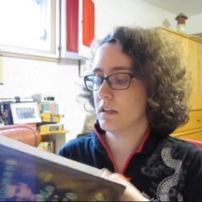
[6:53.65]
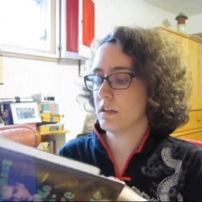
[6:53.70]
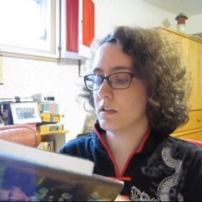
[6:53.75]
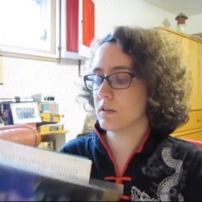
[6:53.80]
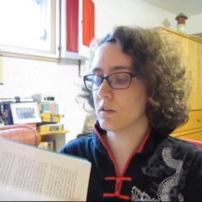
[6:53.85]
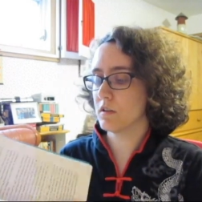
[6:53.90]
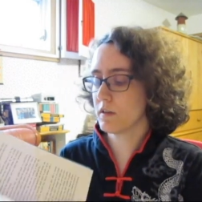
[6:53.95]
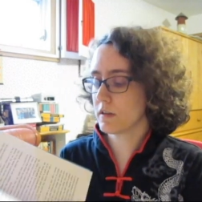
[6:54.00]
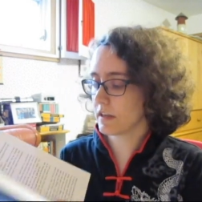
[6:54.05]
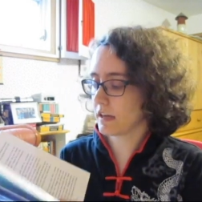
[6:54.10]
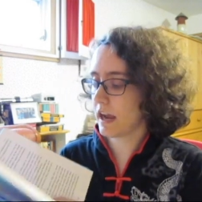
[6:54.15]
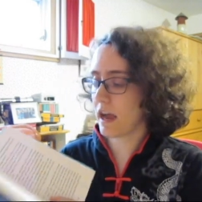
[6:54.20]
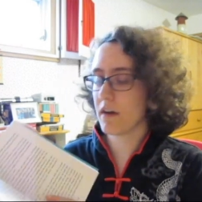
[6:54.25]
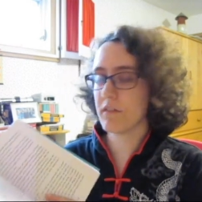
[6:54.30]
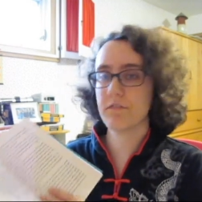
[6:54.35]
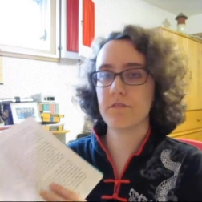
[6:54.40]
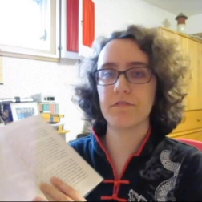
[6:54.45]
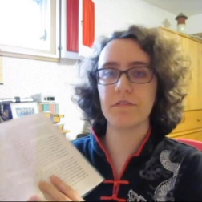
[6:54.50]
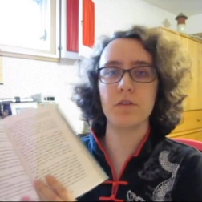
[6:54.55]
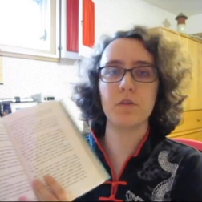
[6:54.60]
Look at how
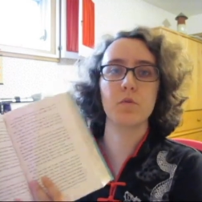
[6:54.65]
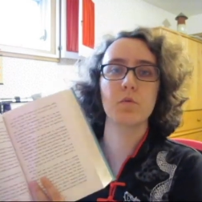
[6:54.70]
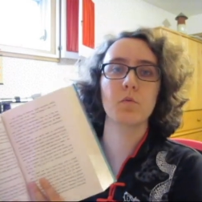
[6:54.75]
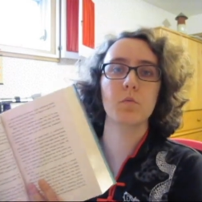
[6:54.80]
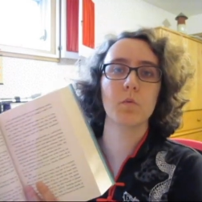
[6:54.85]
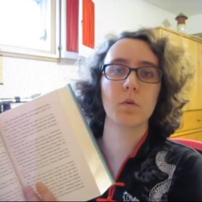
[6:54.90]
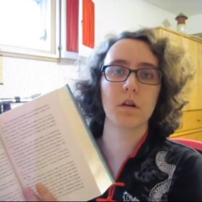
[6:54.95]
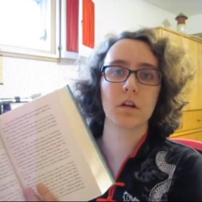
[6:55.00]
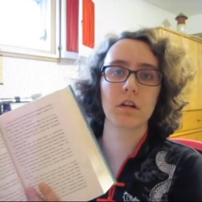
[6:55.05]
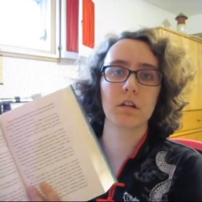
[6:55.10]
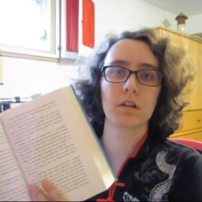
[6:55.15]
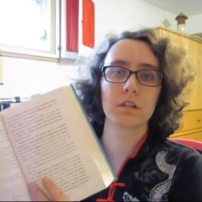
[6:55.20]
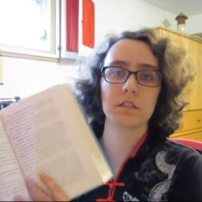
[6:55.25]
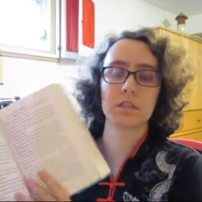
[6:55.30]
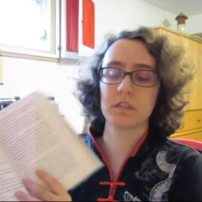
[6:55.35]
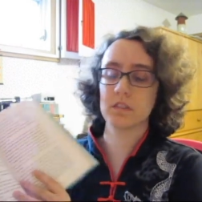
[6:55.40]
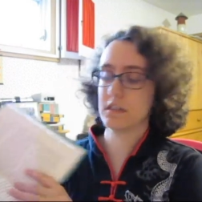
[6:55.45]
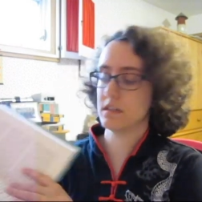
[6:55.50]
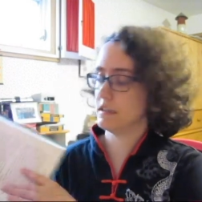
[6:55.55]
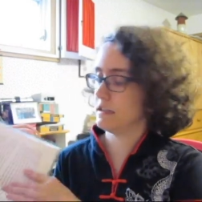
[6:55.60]
few
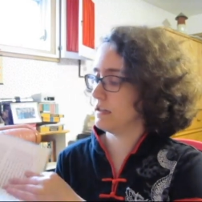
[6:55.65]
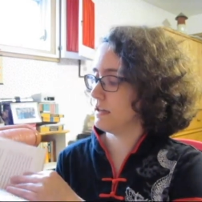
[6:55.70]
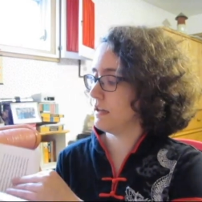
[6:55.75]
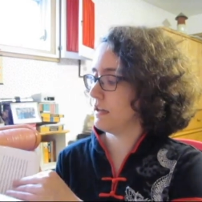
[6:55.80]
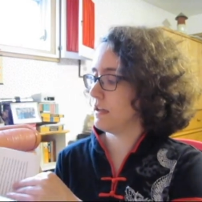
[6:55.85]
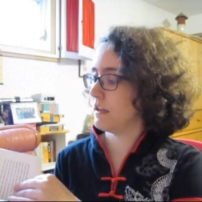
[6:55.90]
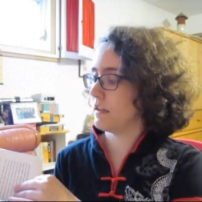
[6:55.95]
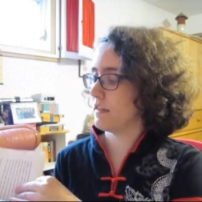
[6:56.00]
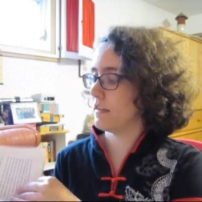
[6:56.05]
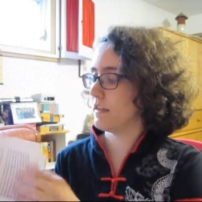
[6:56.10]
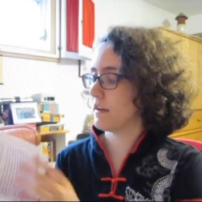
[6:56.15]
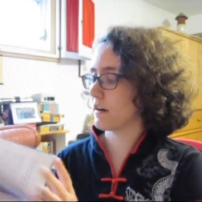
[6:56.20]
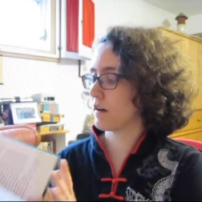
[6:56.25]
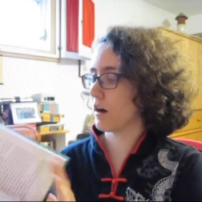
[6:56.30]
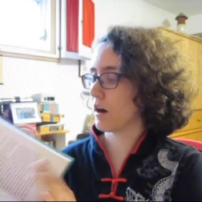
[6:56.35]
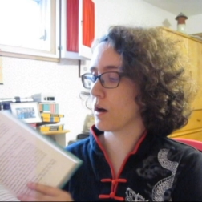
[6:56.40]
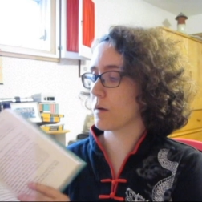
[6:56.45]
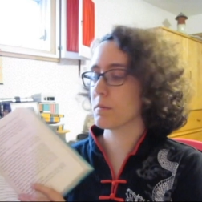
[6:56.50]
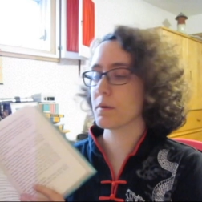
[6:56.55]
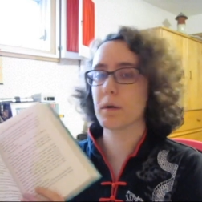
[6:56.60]
words there
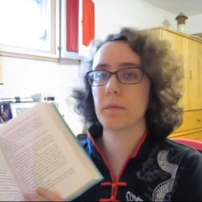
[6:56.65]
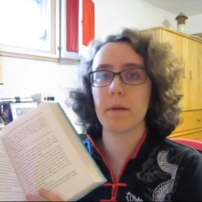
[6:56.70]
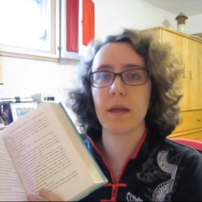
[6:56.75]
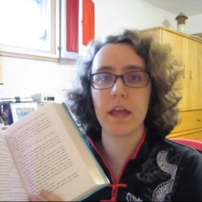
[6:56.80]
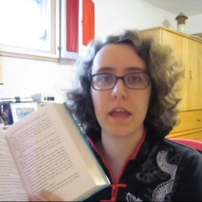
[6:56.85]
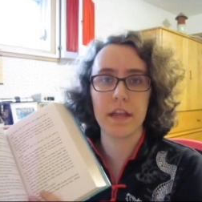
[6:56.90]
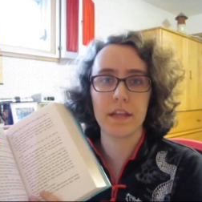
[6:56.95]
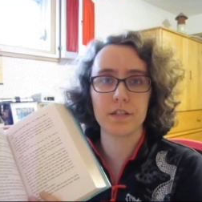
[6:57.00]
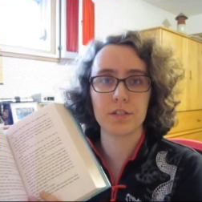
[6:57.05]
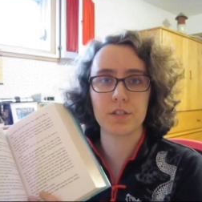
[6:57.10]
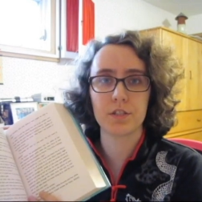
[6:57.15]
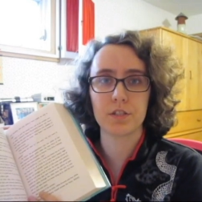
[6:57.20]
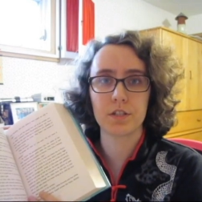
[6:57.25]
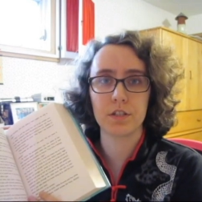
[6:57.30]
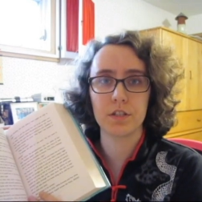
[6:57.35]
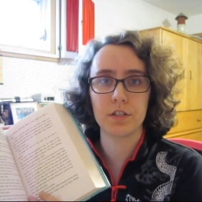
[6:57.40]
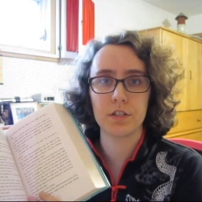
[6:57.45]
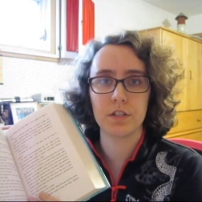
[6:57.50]
are per page.